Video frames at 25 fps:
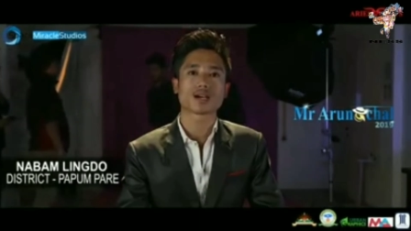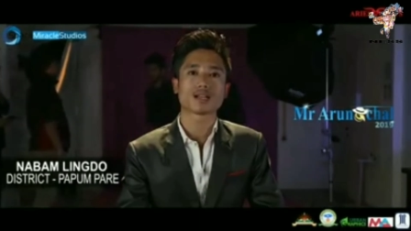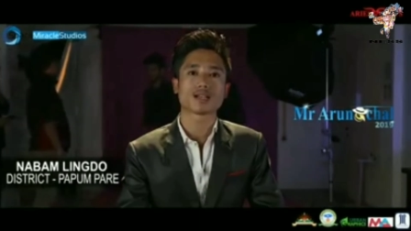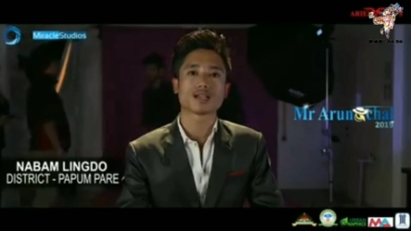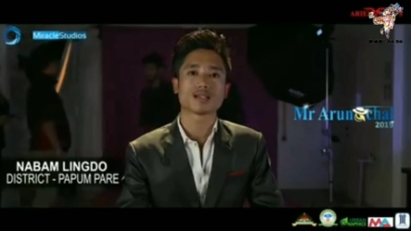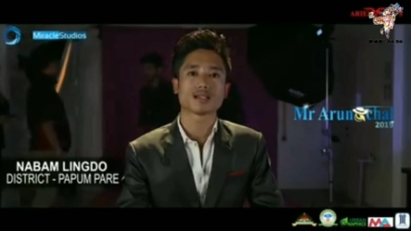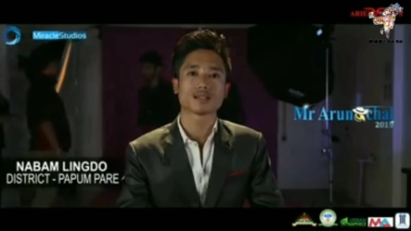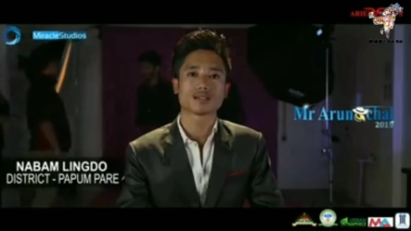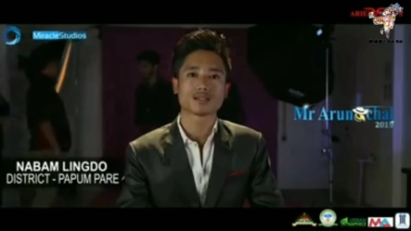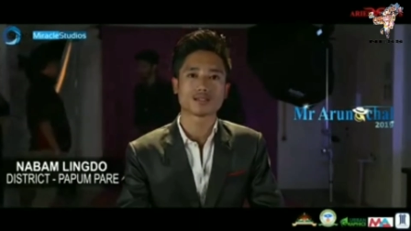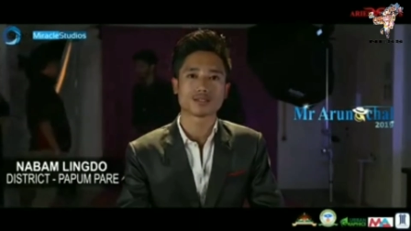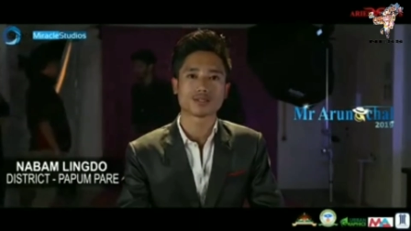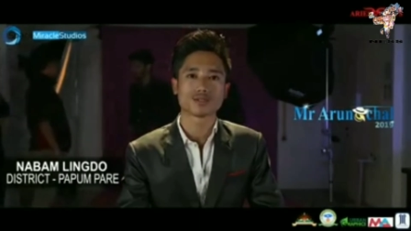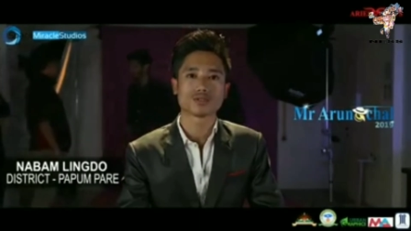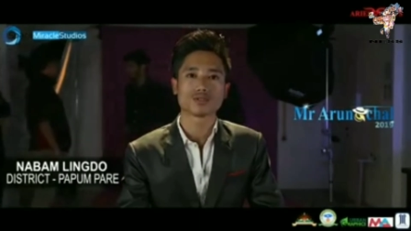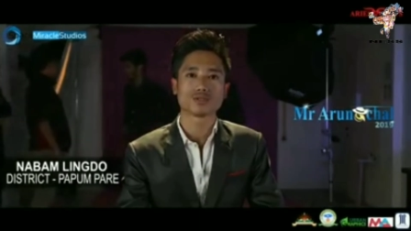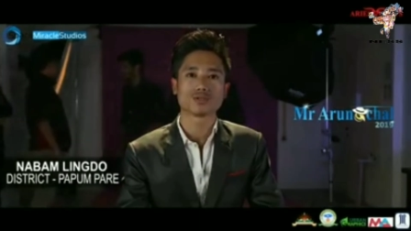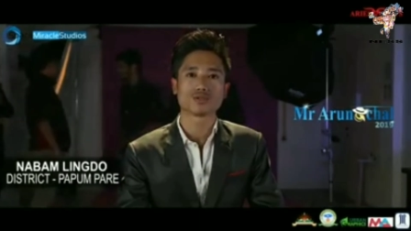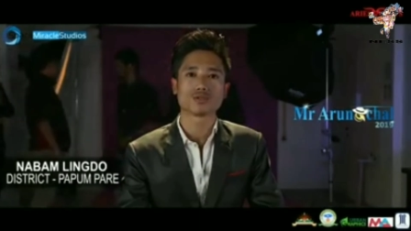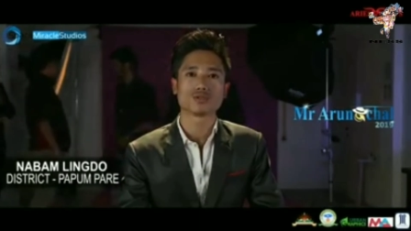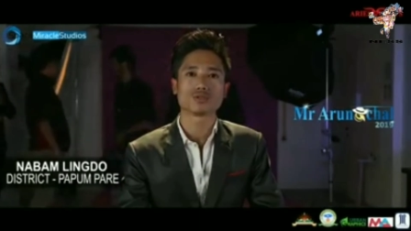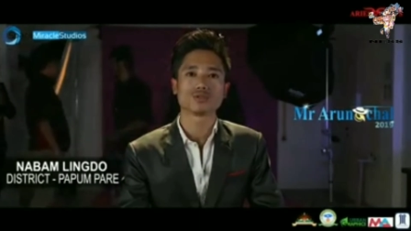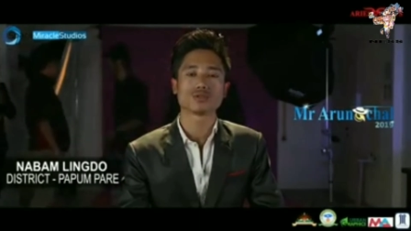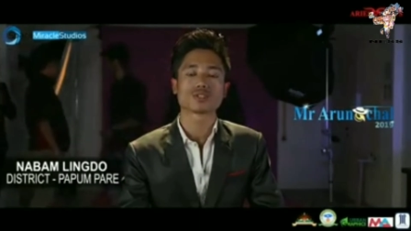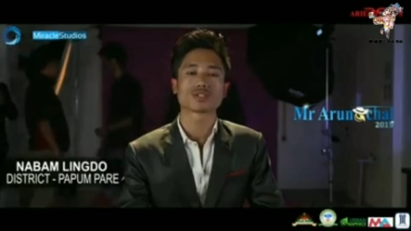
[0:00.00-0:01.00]
Sagali,
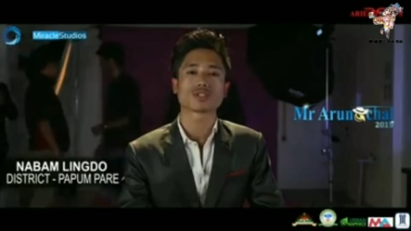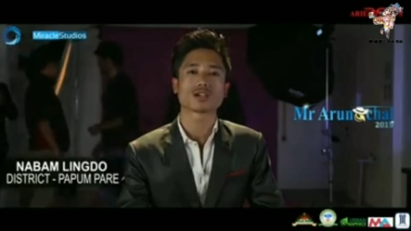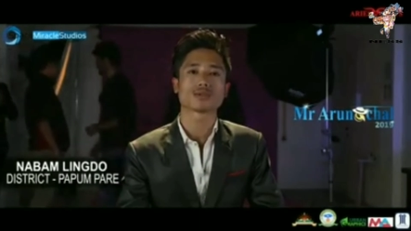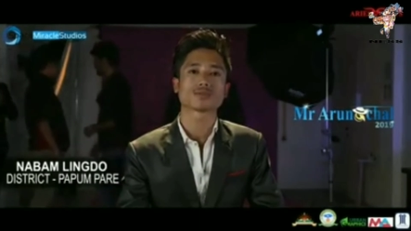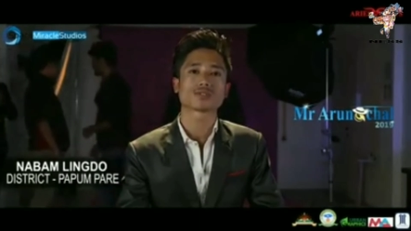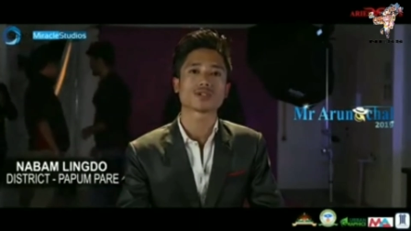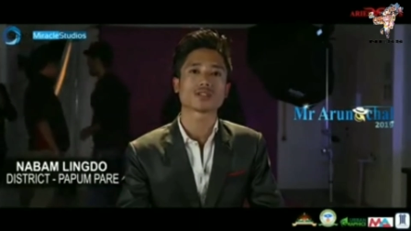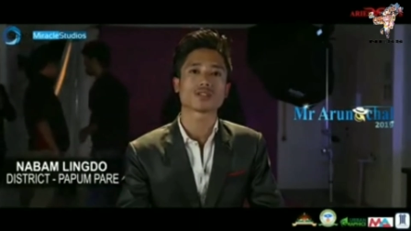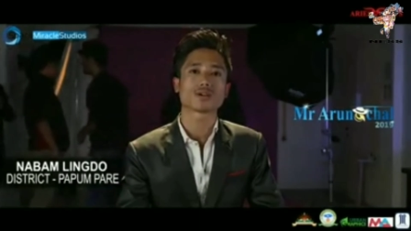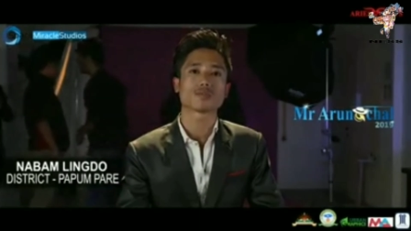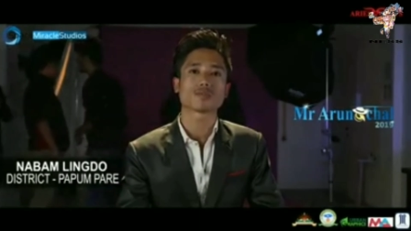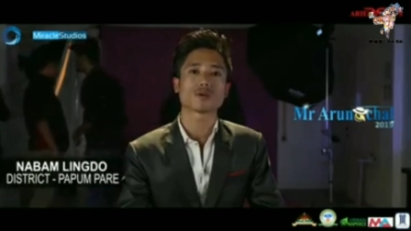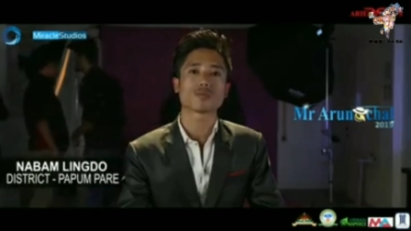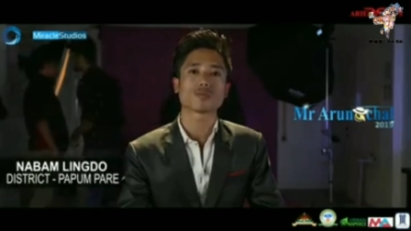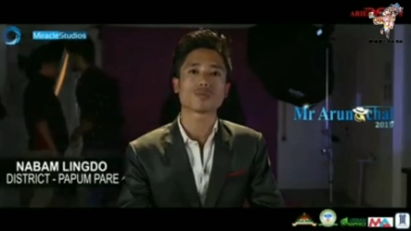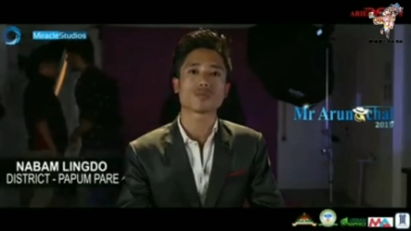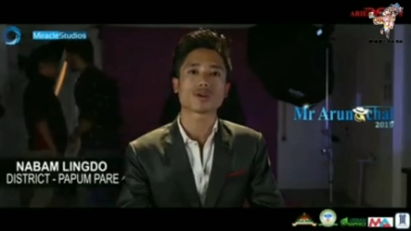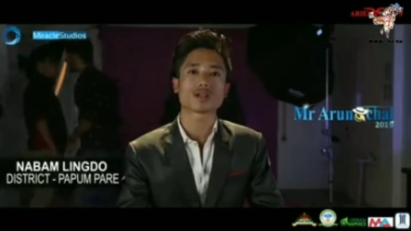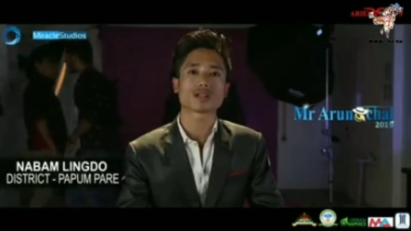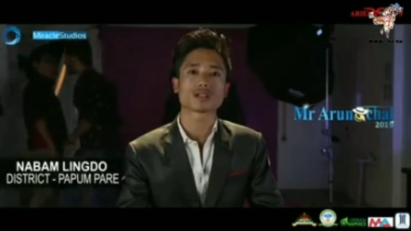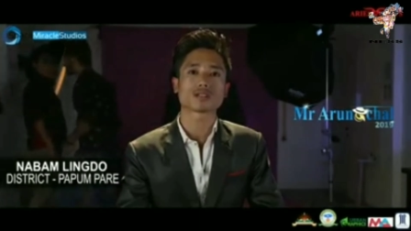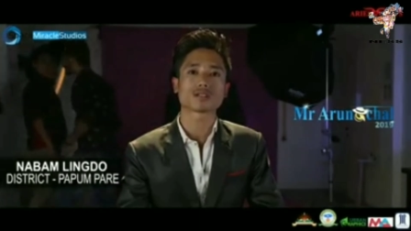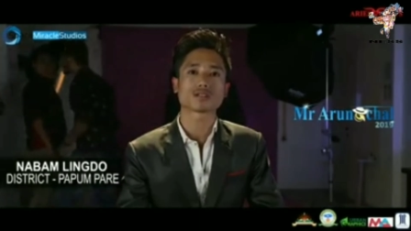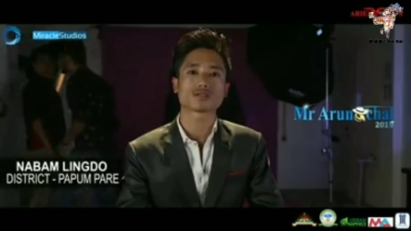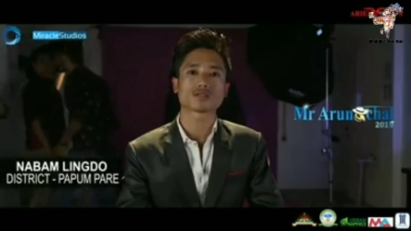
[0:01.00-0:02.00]
which comes under
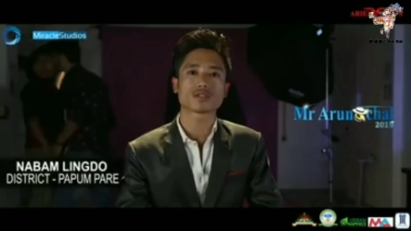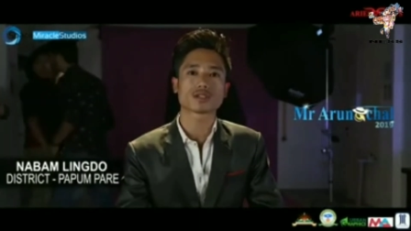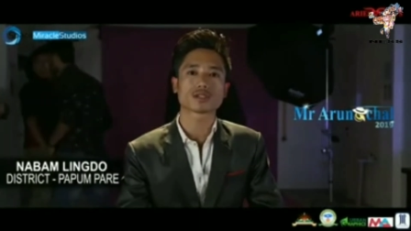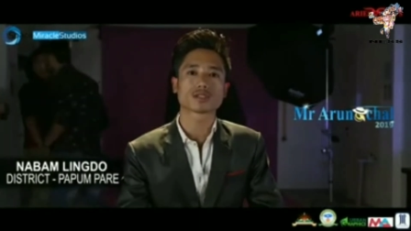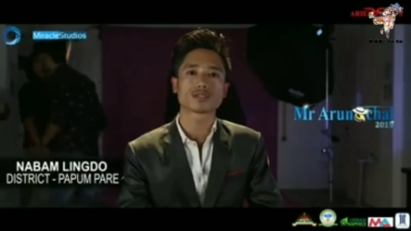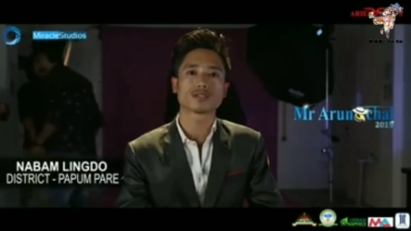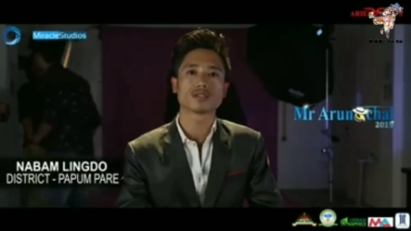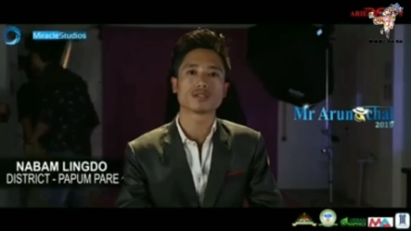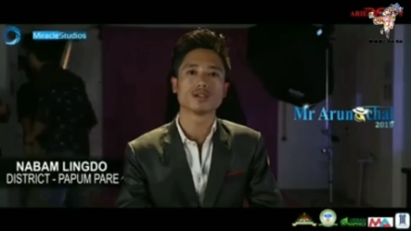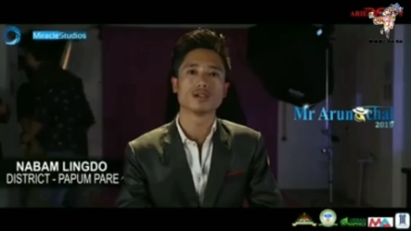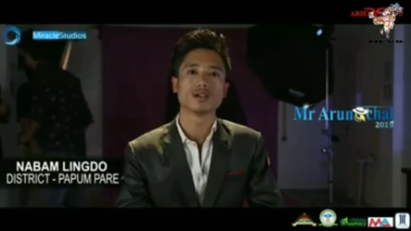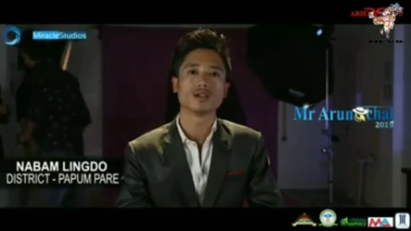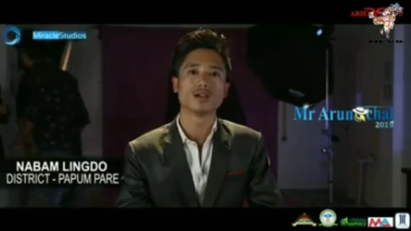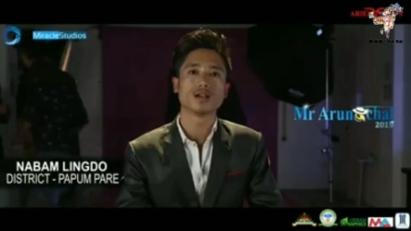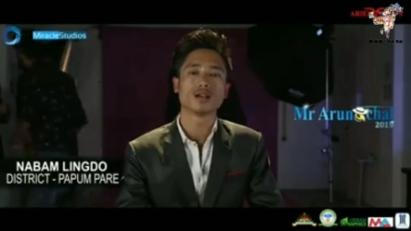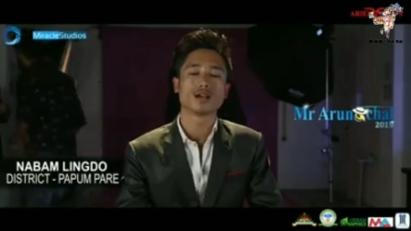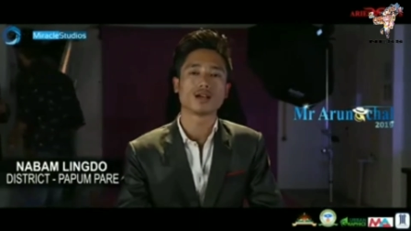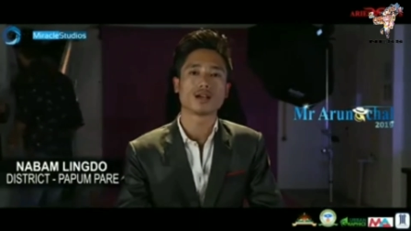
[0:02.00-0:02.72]
Papumbara district.